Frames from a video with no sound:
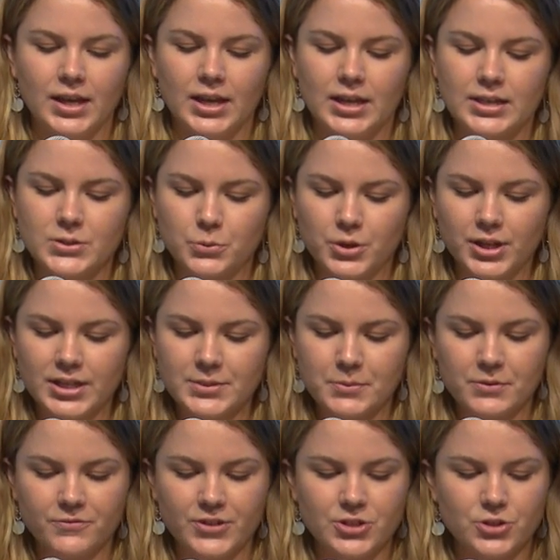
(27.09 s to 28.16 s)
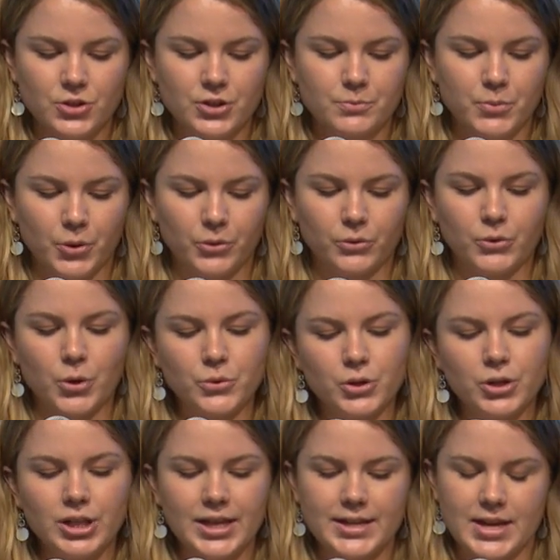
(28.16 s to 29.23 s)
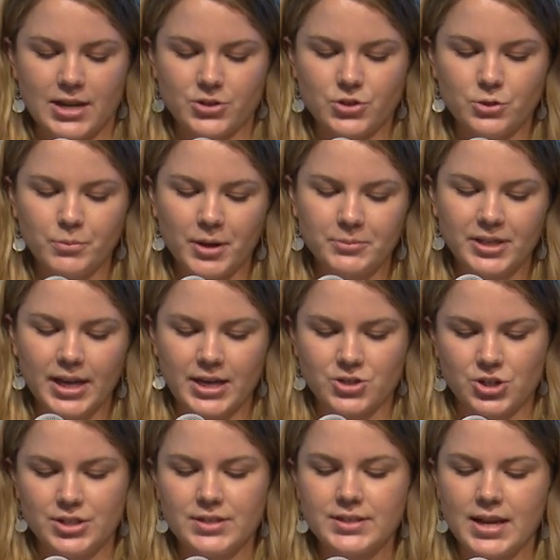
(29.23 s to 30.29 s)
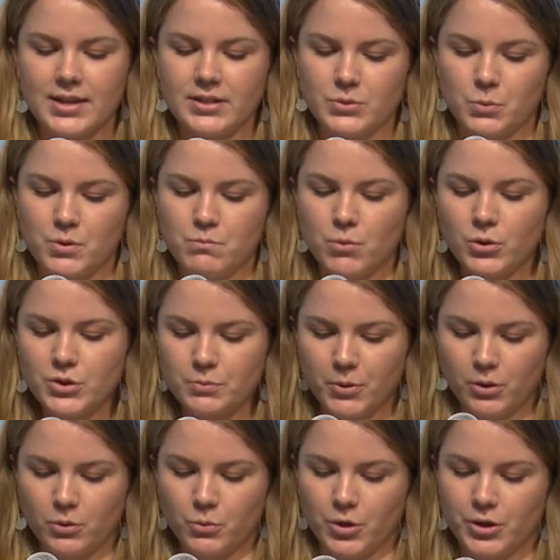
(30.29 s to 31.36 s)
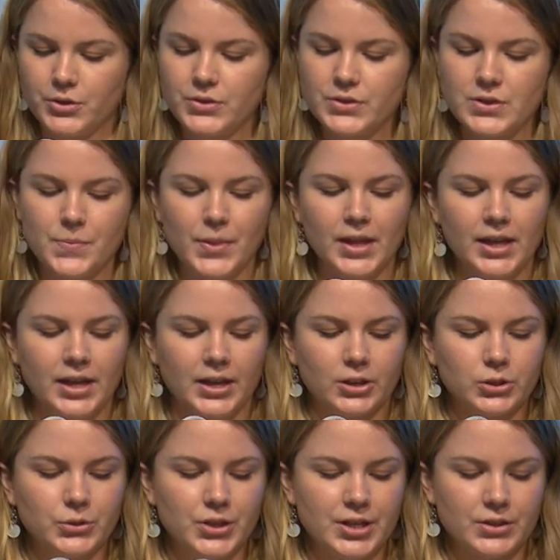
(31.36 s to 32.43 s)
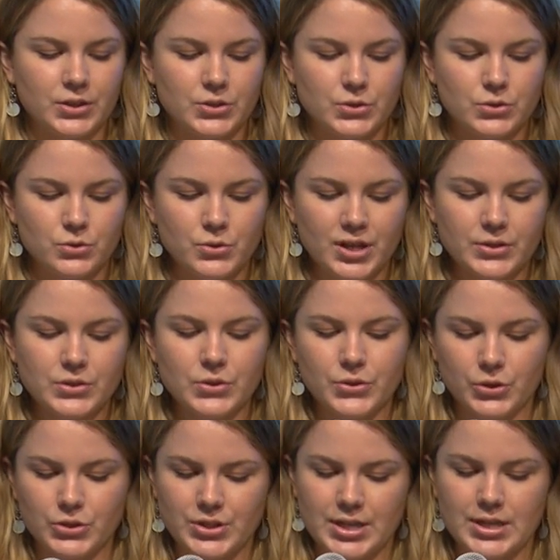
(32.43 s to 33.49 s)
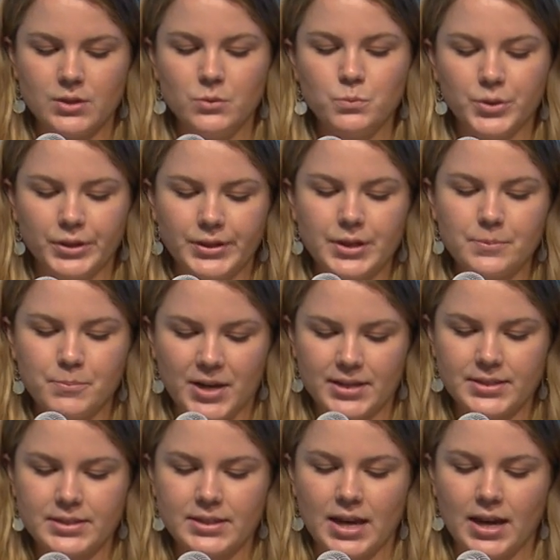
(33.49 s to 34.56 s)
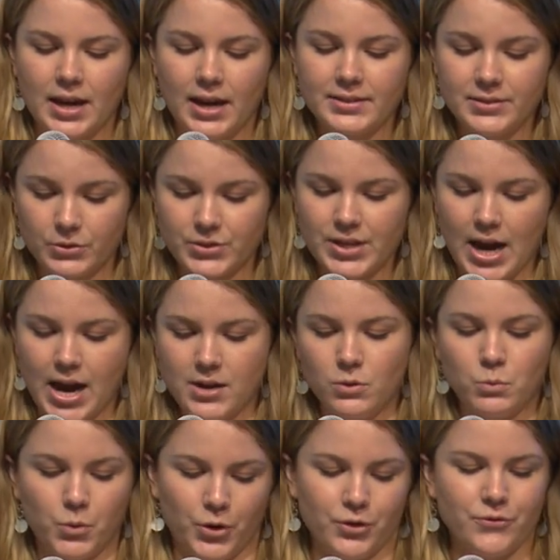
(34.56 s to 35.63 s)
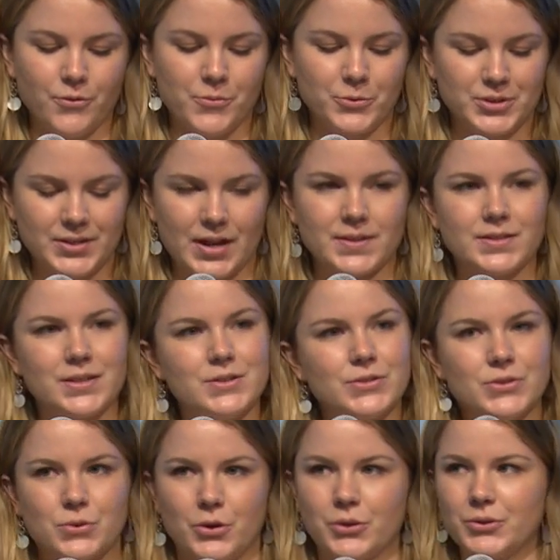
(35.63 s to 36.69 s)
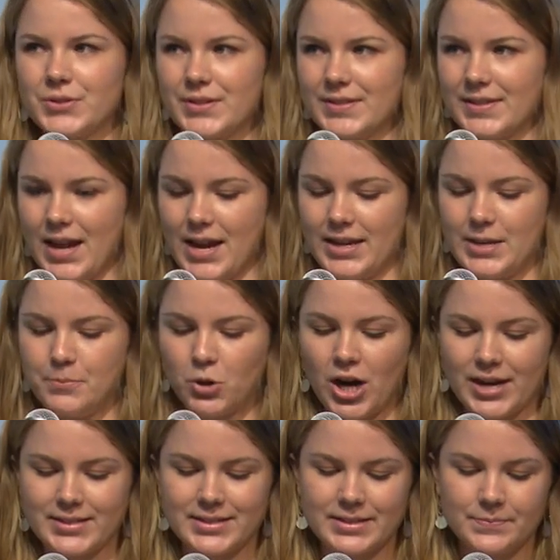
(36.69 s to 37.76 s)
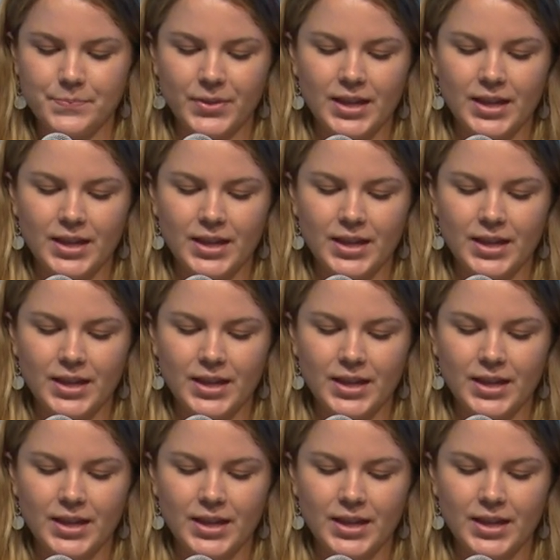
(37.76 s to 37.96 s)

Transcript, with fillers: His work has been featured in both local and national publications and has won multiple awards, including the 2013 William Best Hesseltine Award from the Wisconsin Historical Society Press.